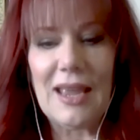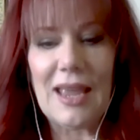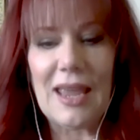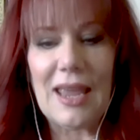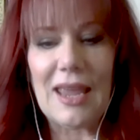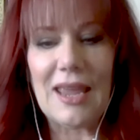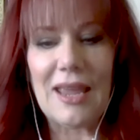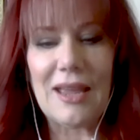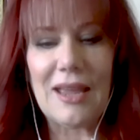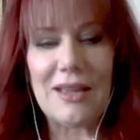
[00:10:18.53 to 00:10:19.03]

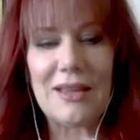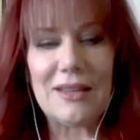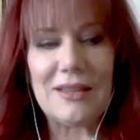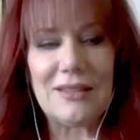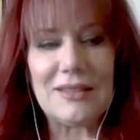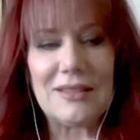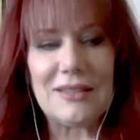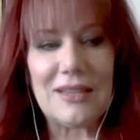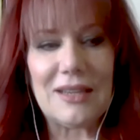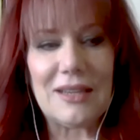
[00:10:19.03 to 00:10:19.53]

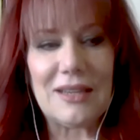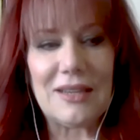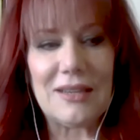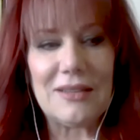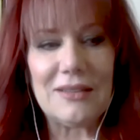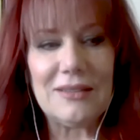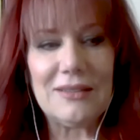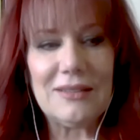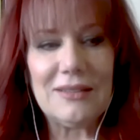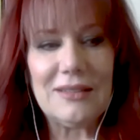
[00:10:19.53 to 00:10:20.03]
And
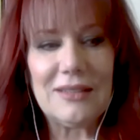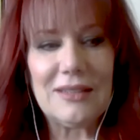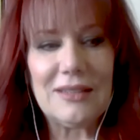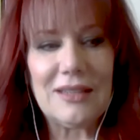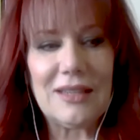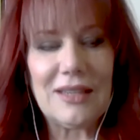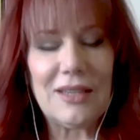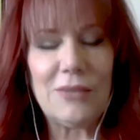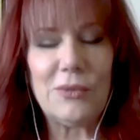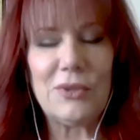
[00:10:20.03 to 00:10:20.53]

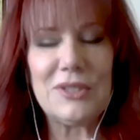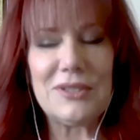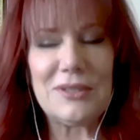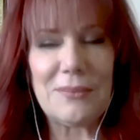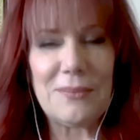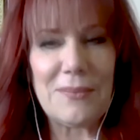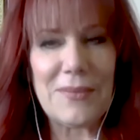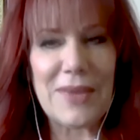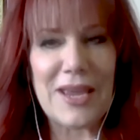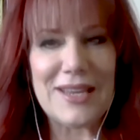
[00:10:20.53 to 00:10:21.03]
it was
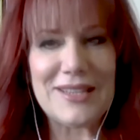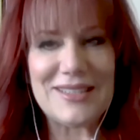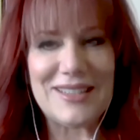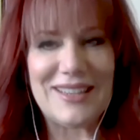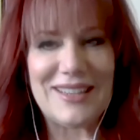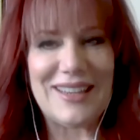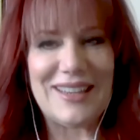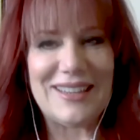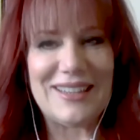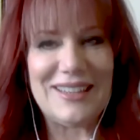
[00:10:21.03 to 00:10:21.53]

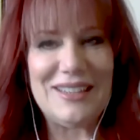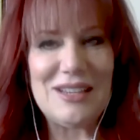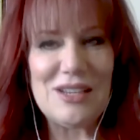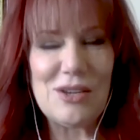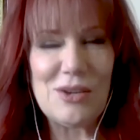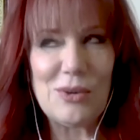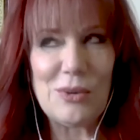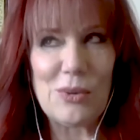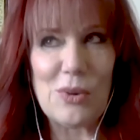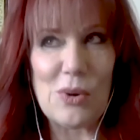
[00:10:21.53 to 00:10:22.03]
amazing
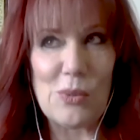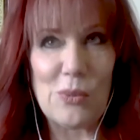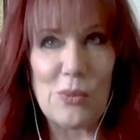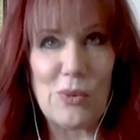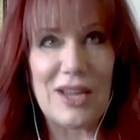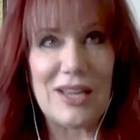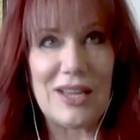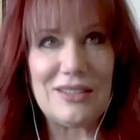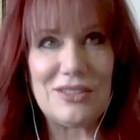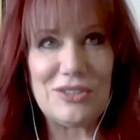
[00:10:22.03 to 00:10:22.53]

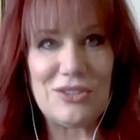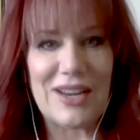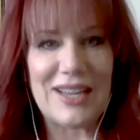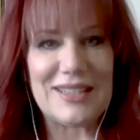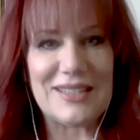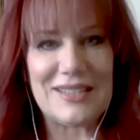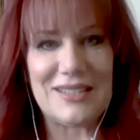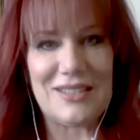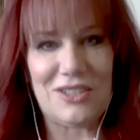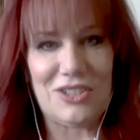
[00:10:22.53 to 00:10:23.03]
what
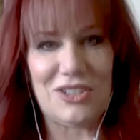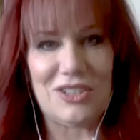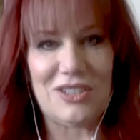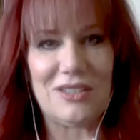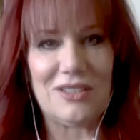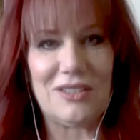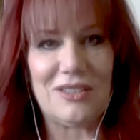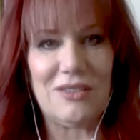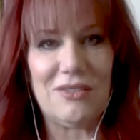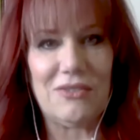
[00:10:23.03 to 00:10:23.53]

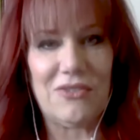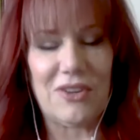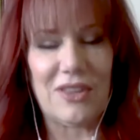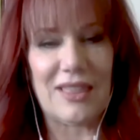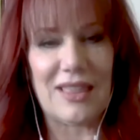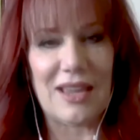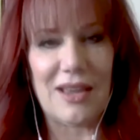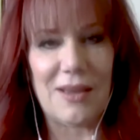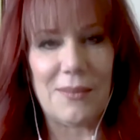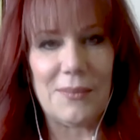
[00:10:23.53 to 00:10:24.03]
transitioned for
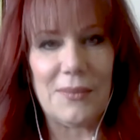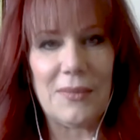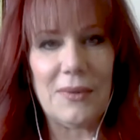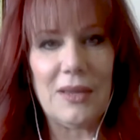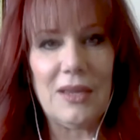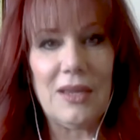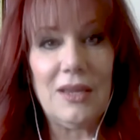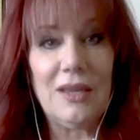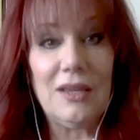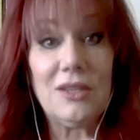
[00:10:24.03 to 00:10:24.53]
them.
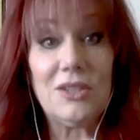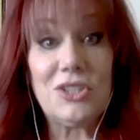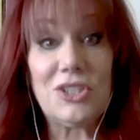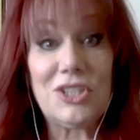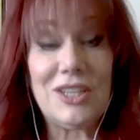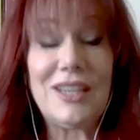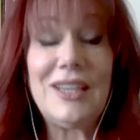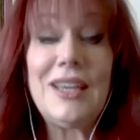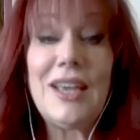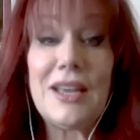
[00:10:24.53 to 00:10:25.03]

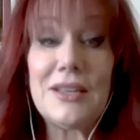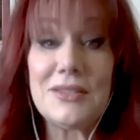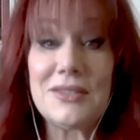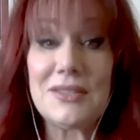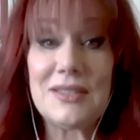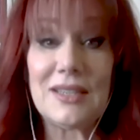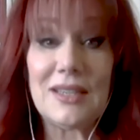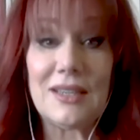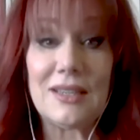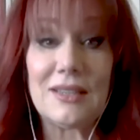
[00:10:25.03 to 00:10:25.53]
She
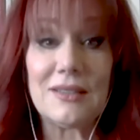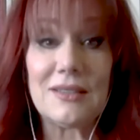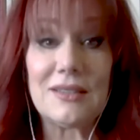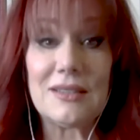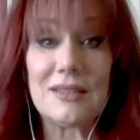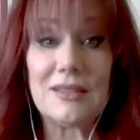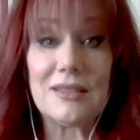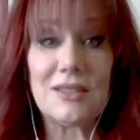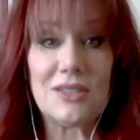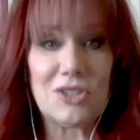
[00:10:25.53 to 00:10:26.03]
has
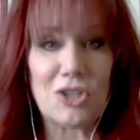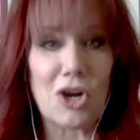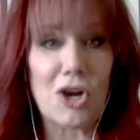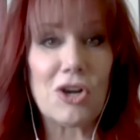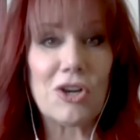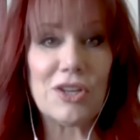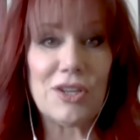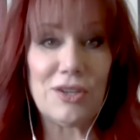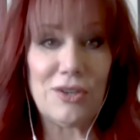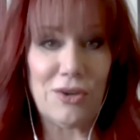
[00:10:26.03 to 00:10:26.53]
since
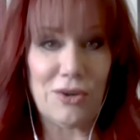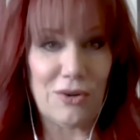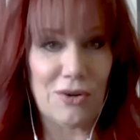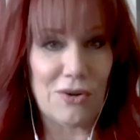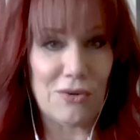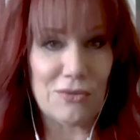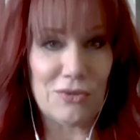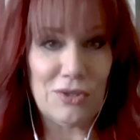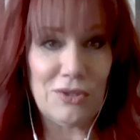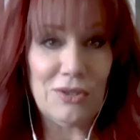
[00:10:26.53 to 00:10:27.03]
started her
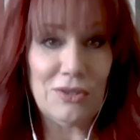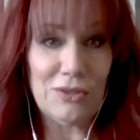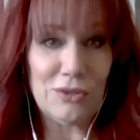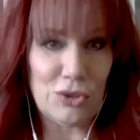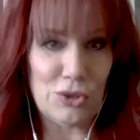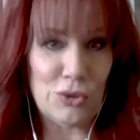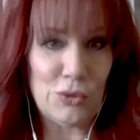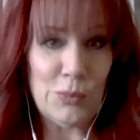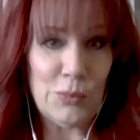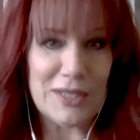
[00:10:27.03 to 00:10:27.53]
own
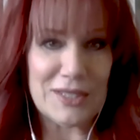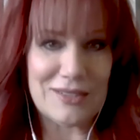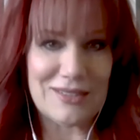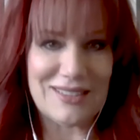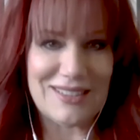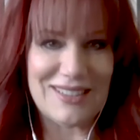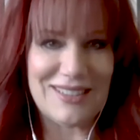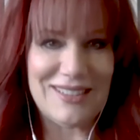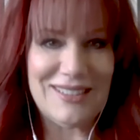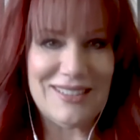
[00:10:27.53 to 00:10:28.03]
new
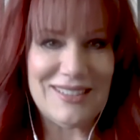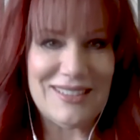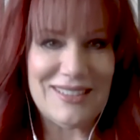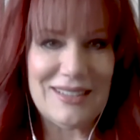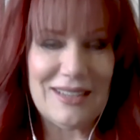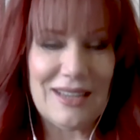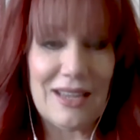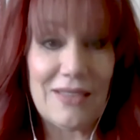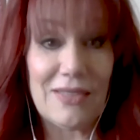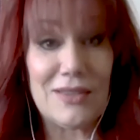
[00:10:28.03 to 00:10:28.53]
business.
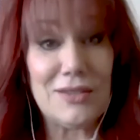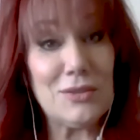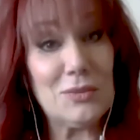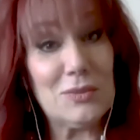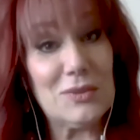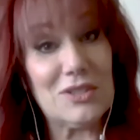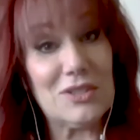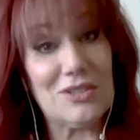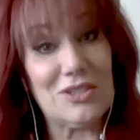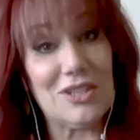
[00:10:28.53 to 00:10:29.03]
And this
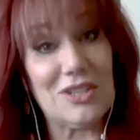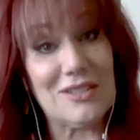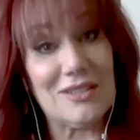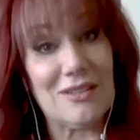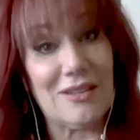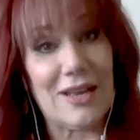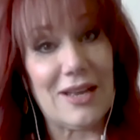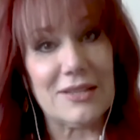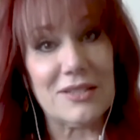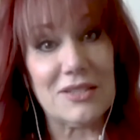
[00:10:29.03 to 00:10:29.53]
was just
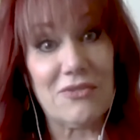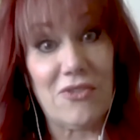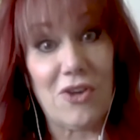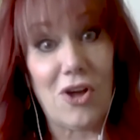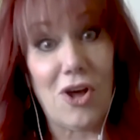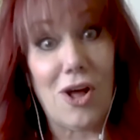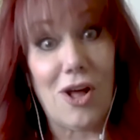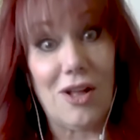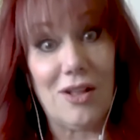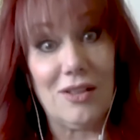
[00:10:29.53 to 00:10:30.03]
last
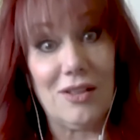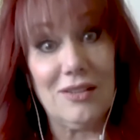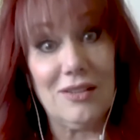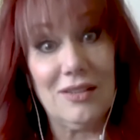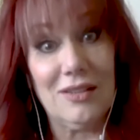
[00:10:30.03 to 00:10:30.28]
fall.